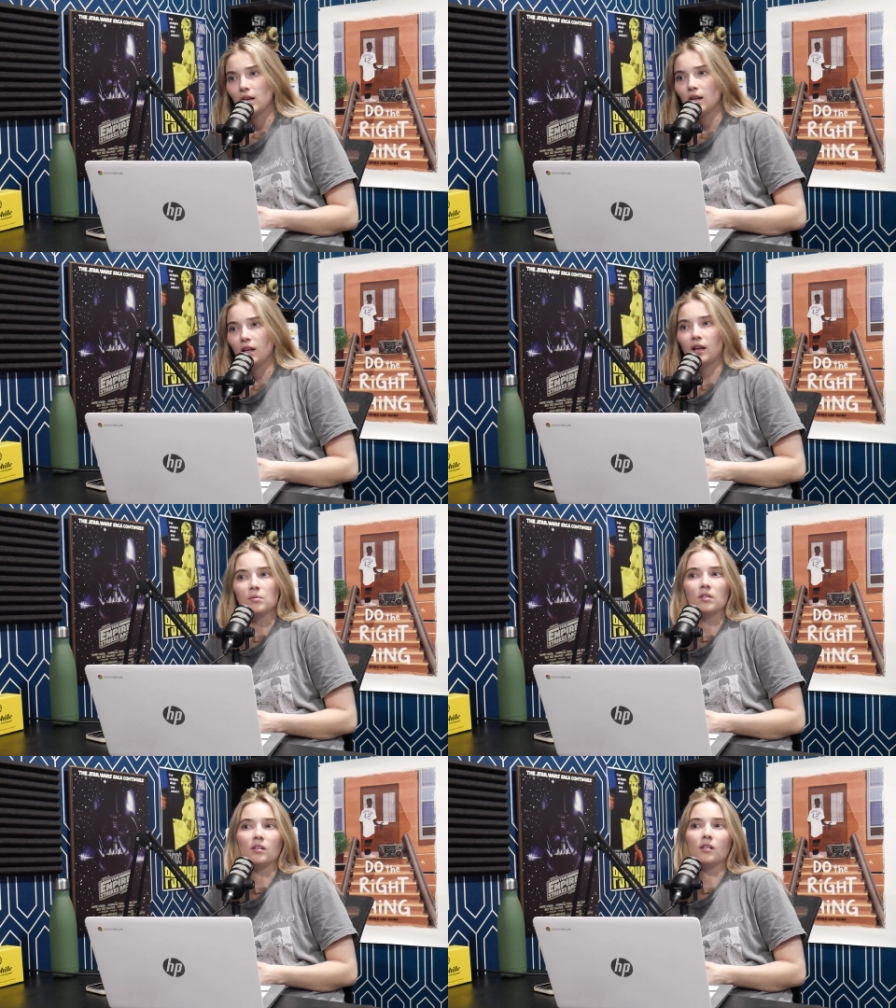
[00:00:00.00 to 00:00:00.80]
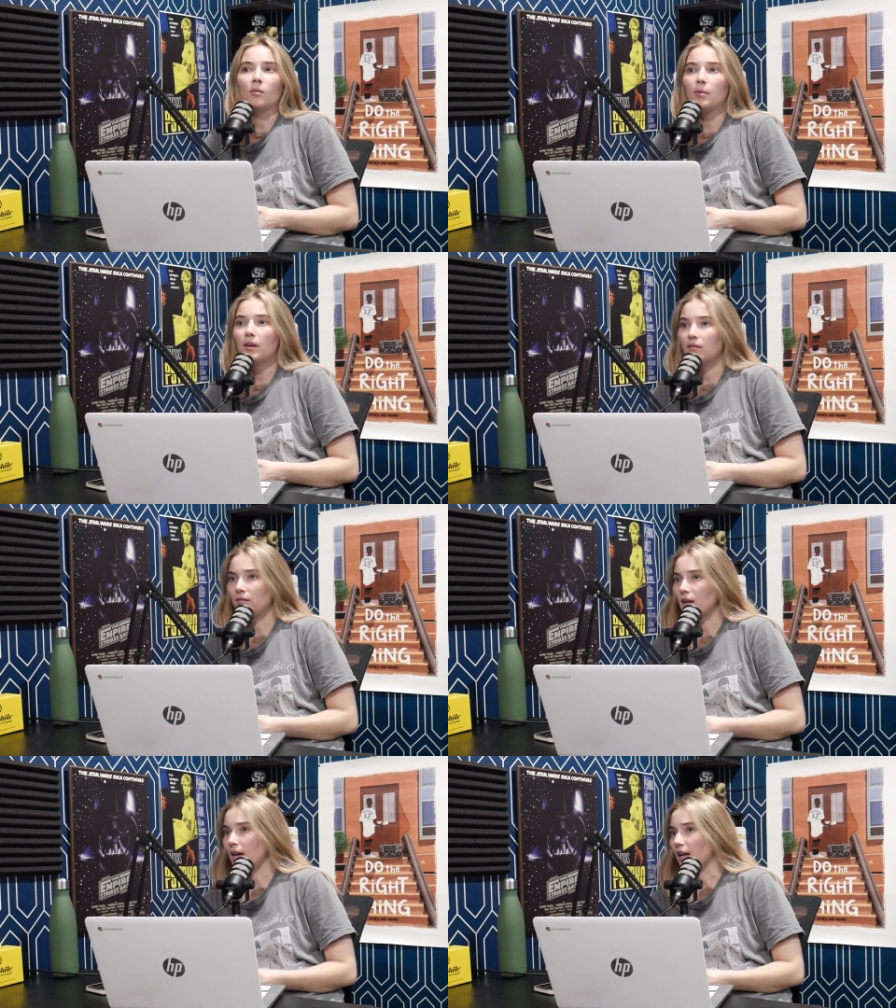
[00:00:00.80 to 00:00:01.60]
Like it was a little bit of
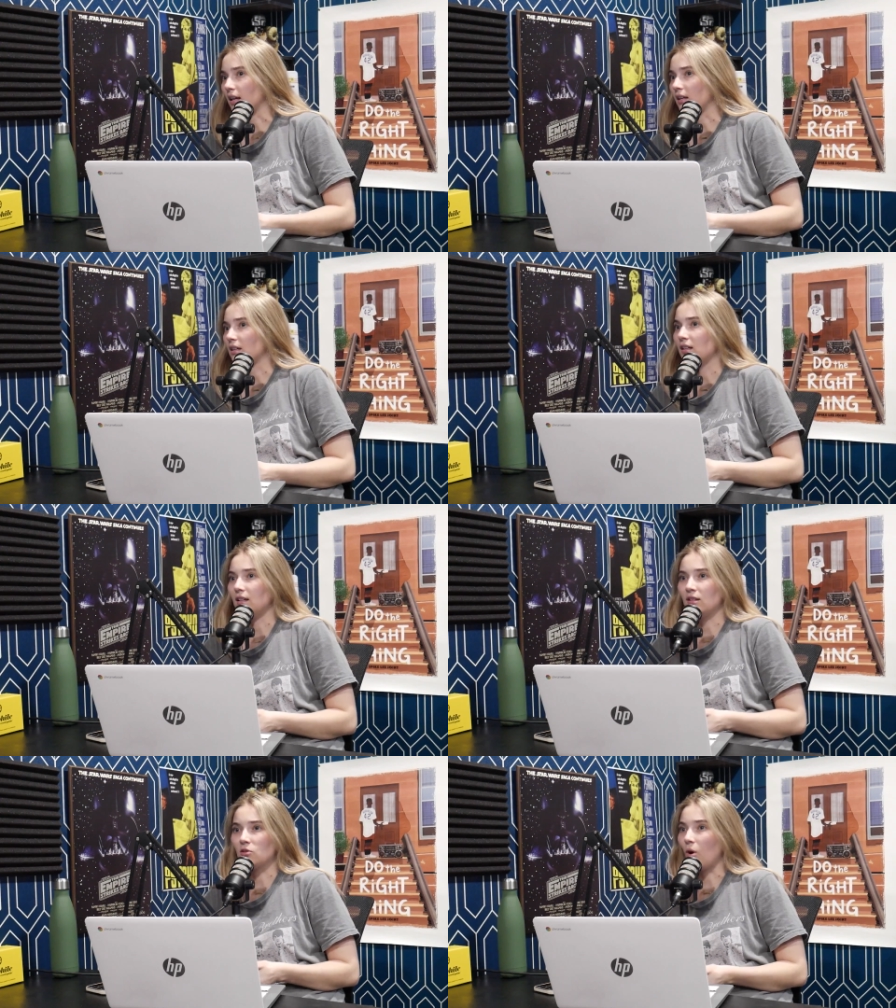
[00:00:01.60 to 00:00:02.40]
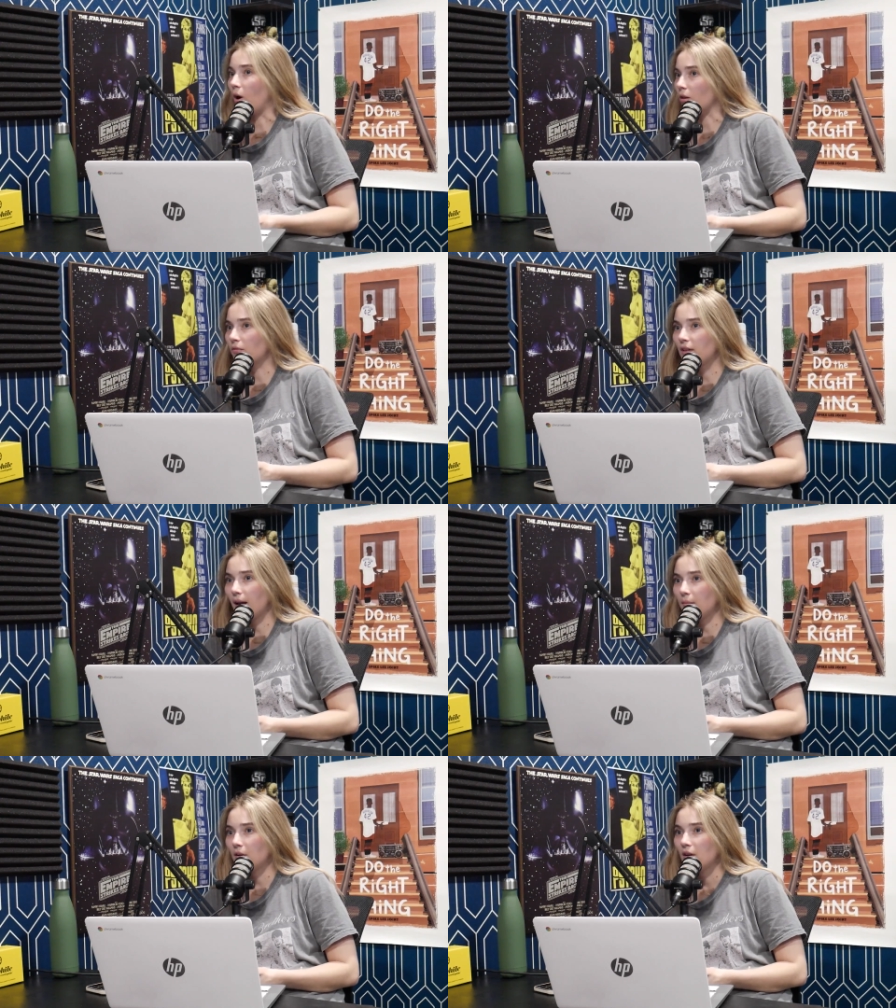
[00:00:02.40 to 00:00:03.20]
like, it's all of
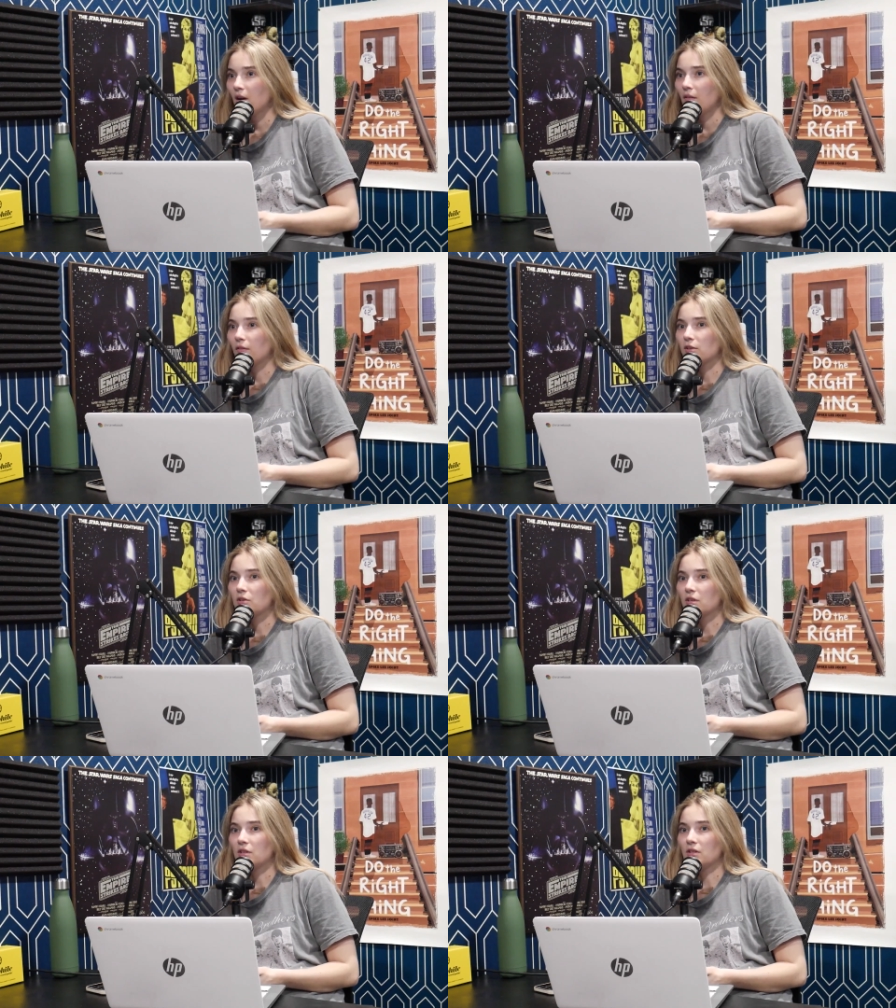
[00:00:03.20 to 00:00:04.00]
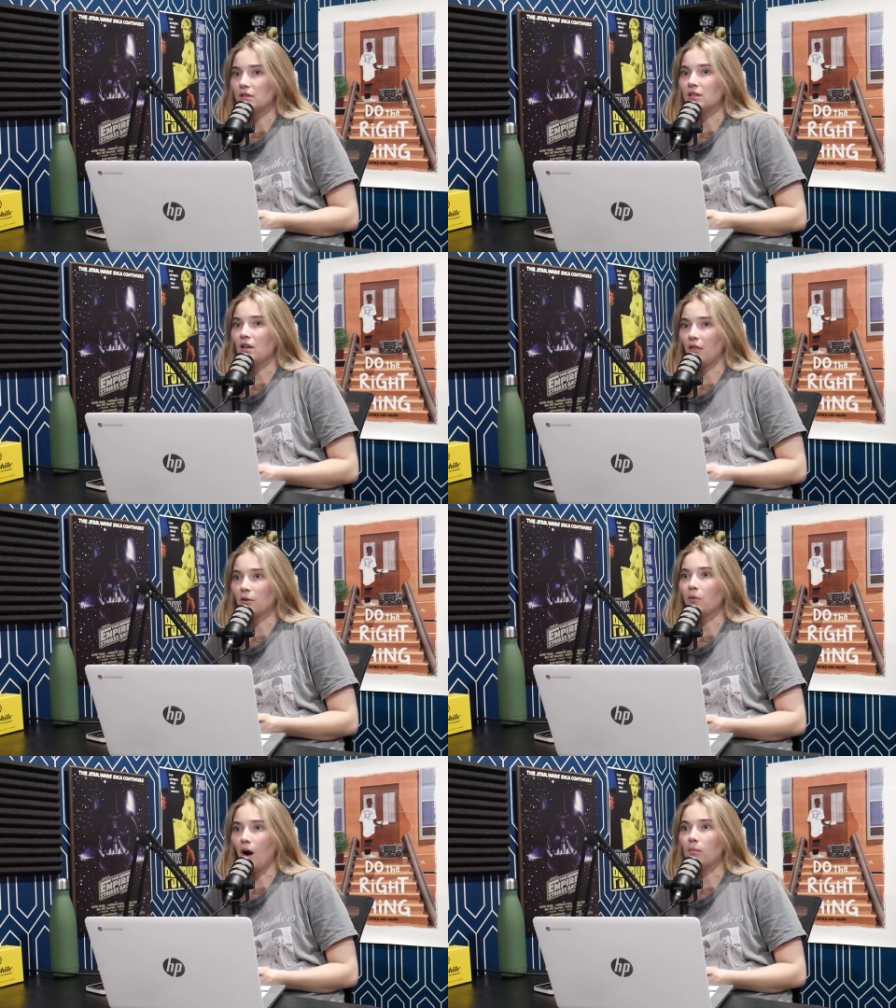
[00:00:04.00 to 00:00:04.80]
them versus these other
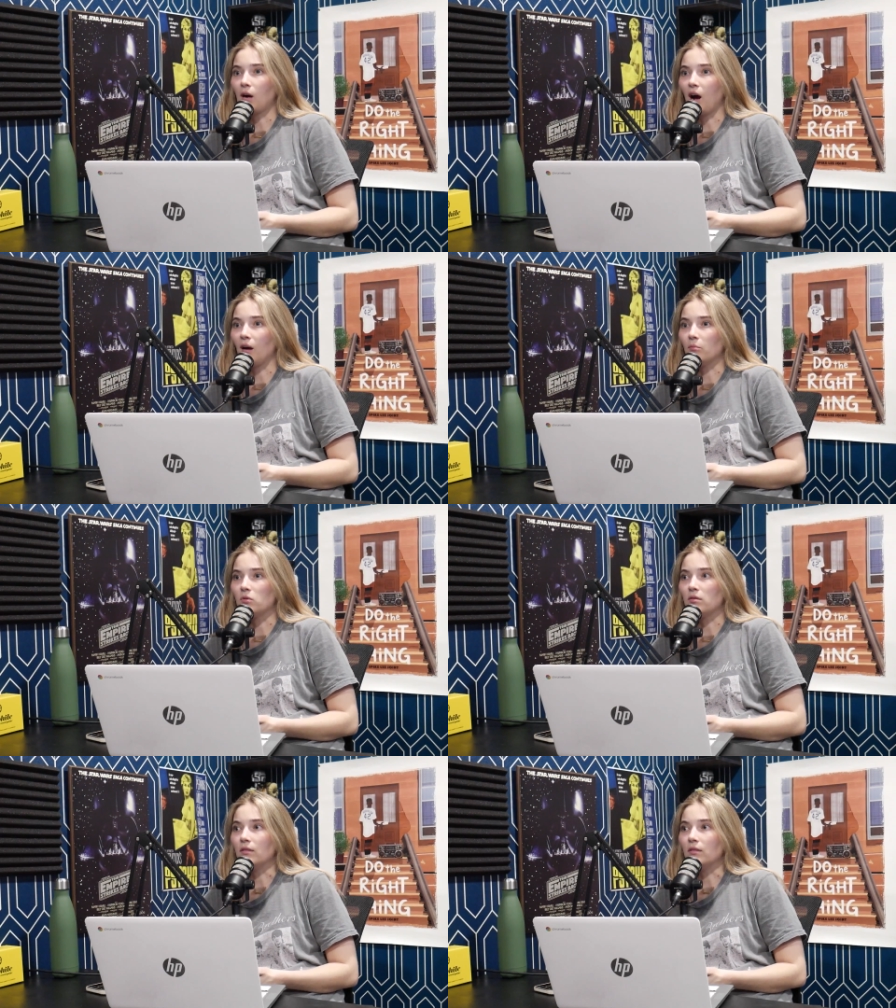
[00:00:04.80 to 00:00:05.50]
rom-coms.